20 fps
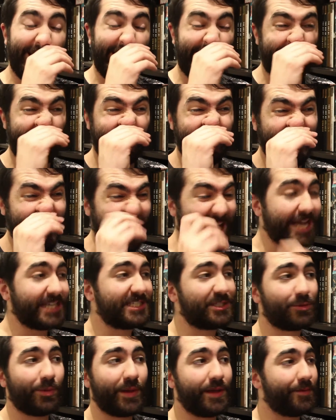I
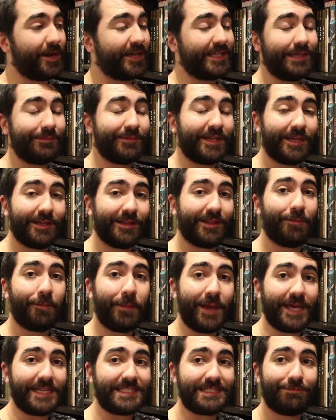swear by them, they're the
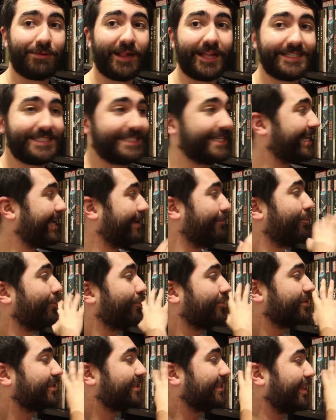best place to get
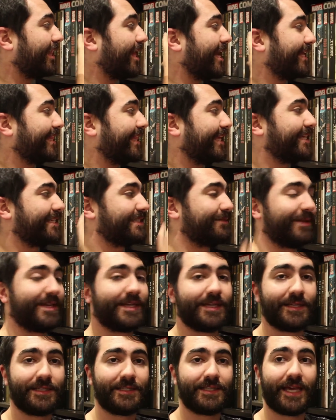books like these
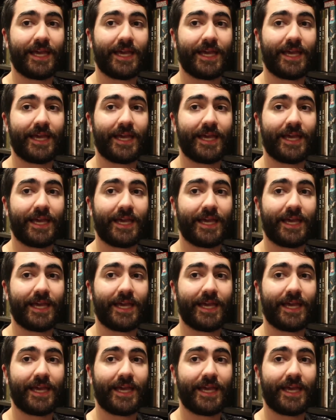because